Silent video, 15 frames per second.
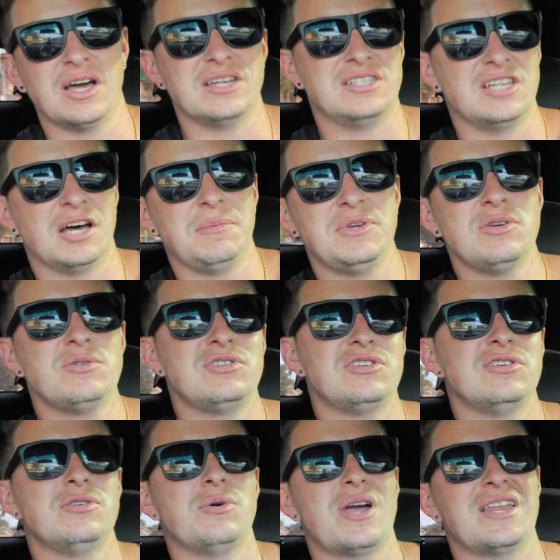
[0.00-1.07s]
a
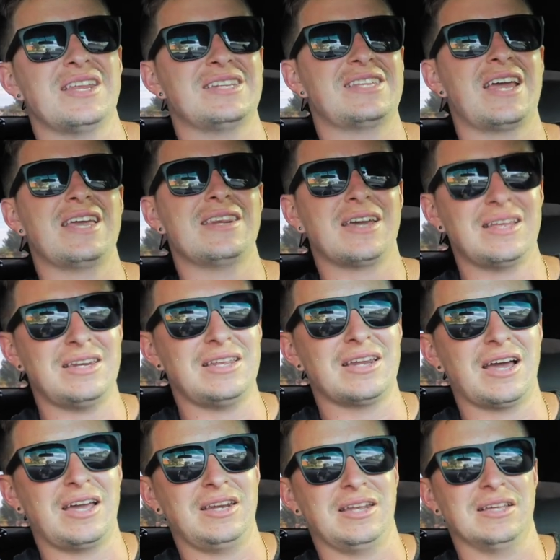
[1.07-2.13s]
W-2 and a
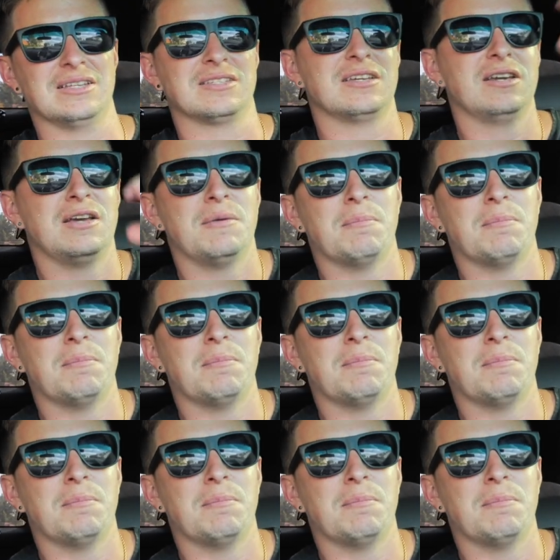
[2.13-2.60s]
1099 is.